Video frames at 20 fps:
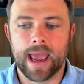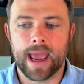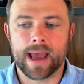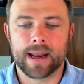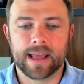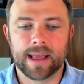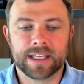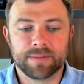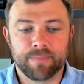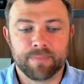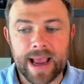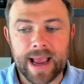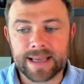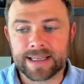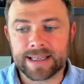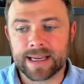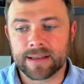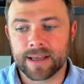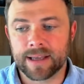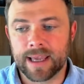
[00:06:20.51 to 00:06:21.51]
it's
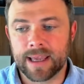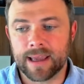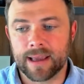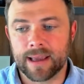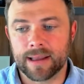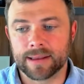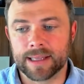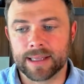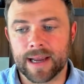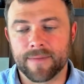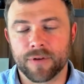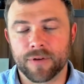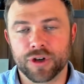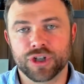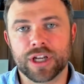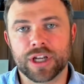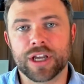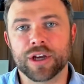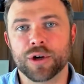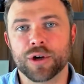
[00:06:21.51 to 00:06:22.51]
basically
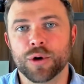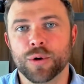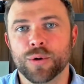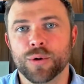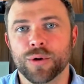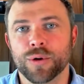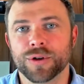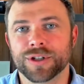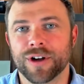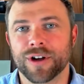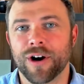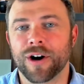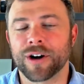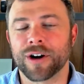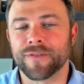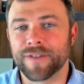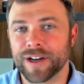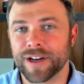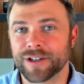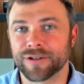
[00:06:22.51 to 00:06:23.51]
leveraging Google's
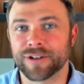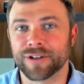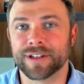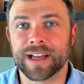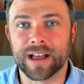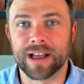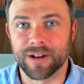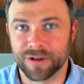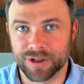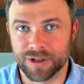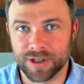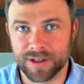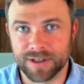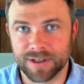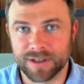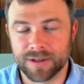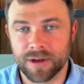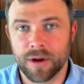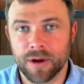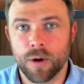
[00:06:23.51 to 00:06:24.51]
artificial
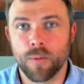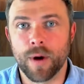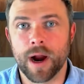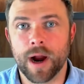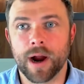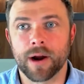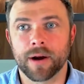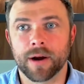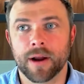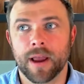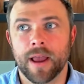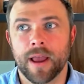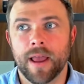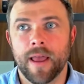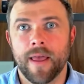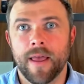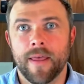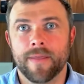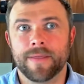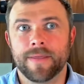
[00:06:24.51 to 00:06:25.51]
intelligence where
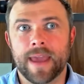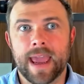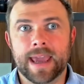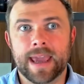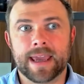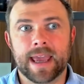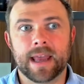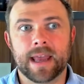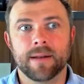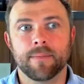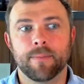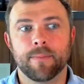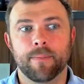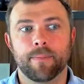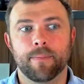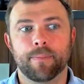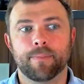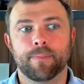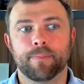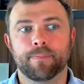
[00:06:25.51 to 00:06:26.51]
they can
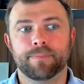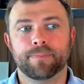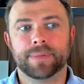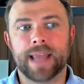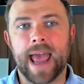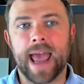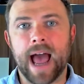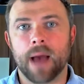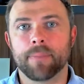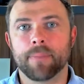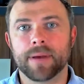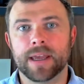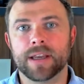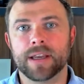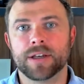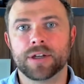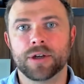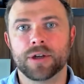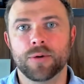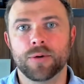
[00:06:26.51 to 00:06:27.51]
tap
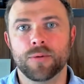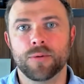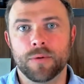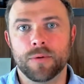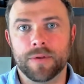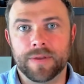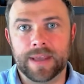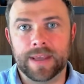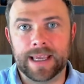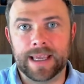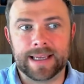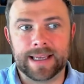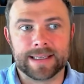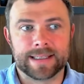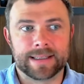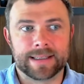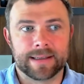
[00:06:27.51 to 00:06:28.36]
into these